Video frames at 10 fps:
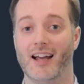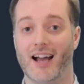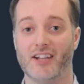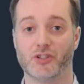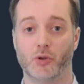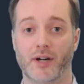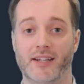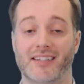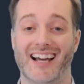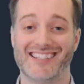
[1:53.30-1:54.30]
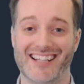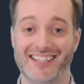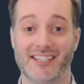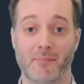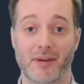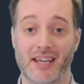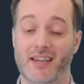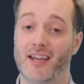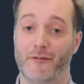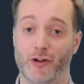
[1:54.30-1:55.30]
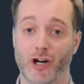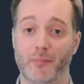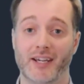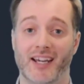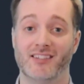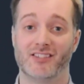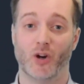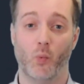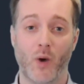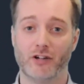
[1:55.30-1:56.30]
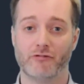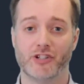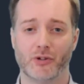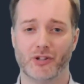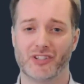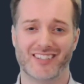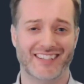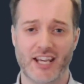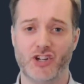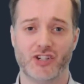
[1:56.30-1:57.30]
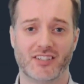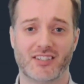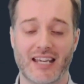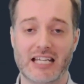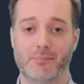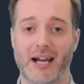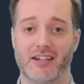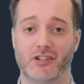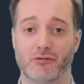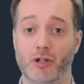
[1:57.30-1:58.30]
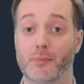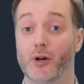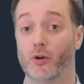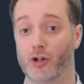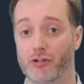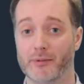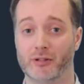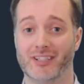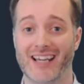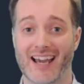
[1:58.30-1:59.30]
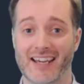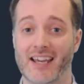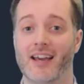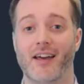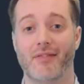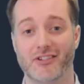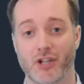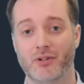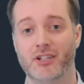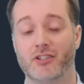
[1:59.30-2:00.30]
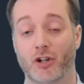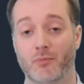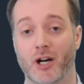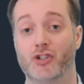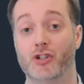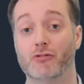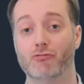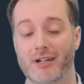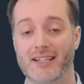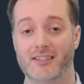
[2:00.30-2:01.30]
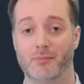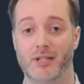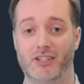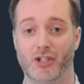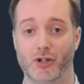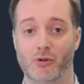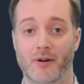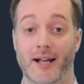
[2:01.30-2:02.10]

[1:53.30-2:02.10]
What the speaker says: As always, as an SMB, if you're up against a well-resourced nation-state-backed group or criminal gang, there's only so much you can reasonably do.